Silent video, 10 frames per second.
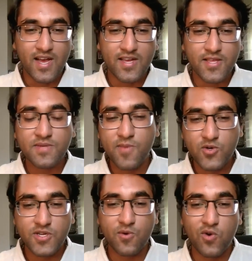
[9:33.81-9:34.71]
uh, this
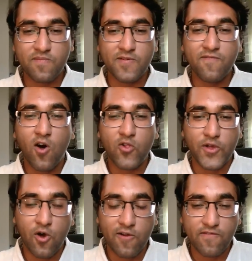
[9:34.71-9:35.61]
motion would have been
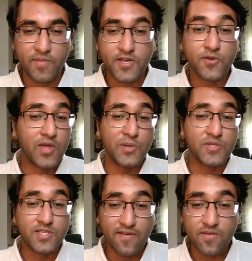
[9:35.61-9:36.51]
following on from a
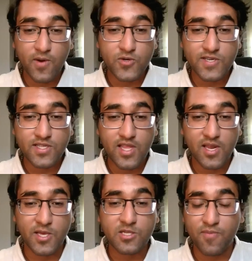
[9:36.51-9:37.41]
2007 motion
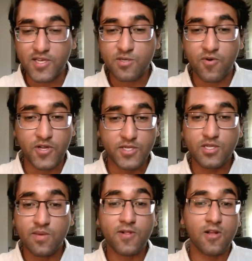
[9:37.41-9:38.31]
that expressed pretty
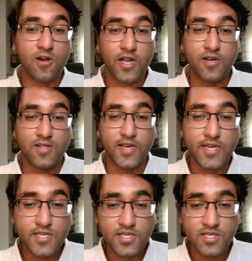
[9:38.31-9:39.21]
similar
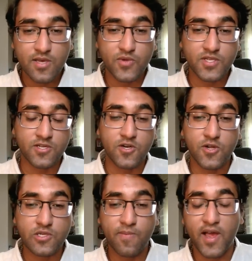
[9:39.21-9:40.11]
inclinations. It was
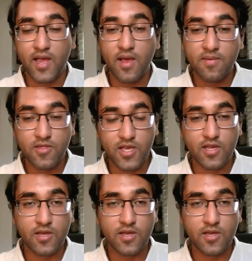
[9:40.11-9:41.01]
introduced by
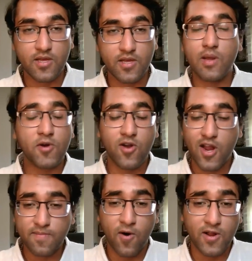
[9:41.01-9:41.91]
the New
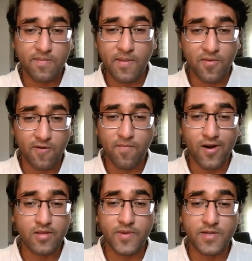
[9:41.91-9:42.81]
Democratic Party member of
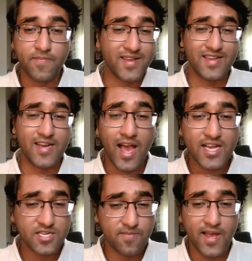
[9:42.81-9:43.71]
parliament, Peggy
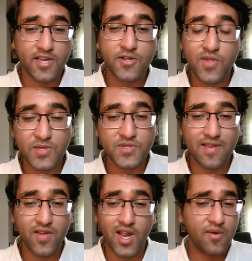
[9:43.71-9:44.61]
Nash, back in
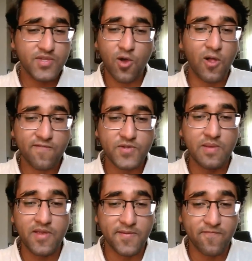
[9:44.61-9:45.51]
2007, and it was calling for
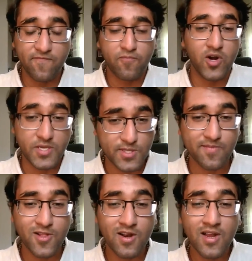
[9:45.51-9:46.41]
something pretty
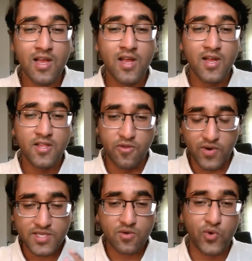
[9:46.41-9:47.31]
similar. The
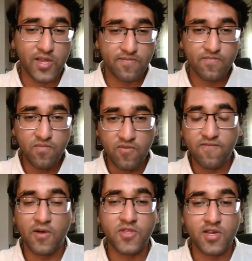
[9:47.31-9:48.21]
reason we
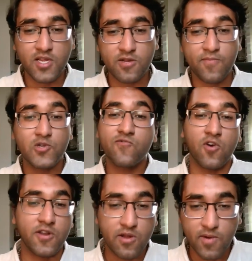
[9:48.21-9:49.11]
felt the need to push
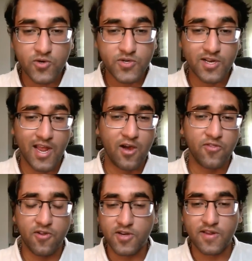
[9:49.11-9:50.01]
for a new motion now,
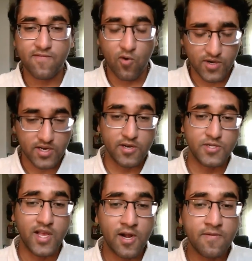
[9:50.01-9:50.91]
13, 14
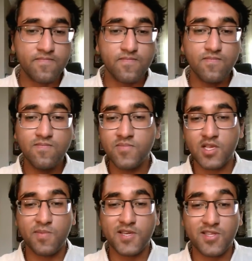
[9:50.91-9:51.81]
years later,
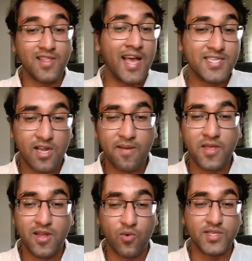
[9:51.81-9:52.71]
is because the last time
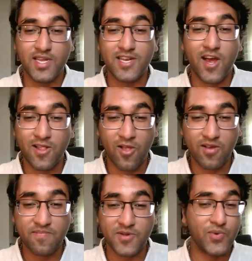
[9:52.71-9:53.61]
that there was any
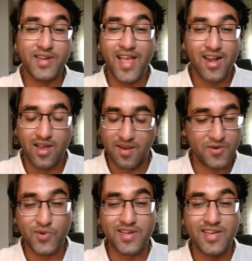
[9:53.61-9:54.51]
dialogue between, uh,
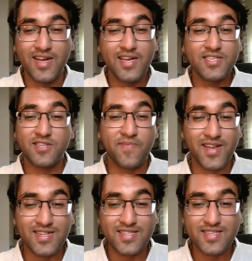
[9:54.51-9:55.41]
between
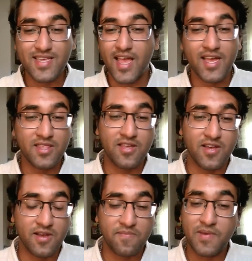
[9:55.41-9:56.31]
Tibetans and
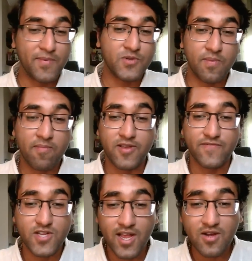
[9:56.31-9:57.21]
the People's Republic
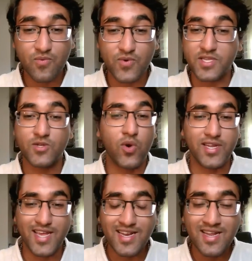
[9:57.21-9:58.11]
of China was in
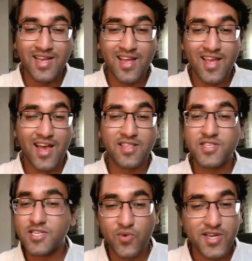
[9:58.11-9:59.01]
2010, and the
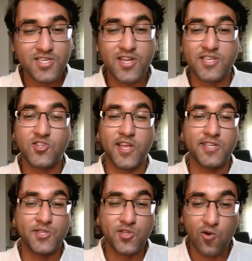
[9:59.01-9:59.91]
situation has
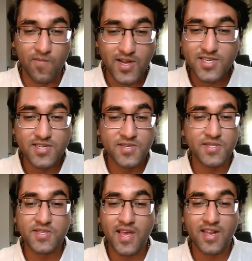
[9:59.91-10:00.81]
changed so much
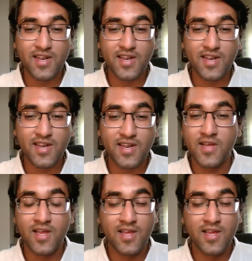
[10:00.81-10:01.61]
since then. Uh,